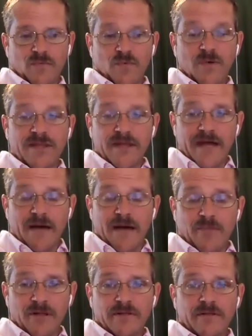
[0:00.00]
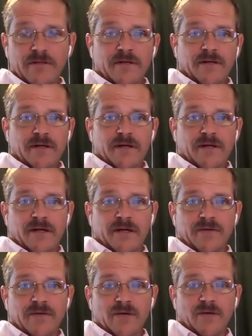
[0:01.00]
with Apple,
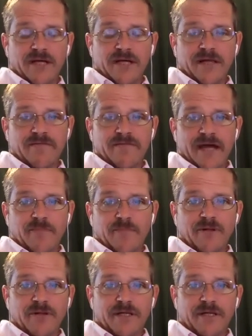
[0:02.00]
and when he left Apple,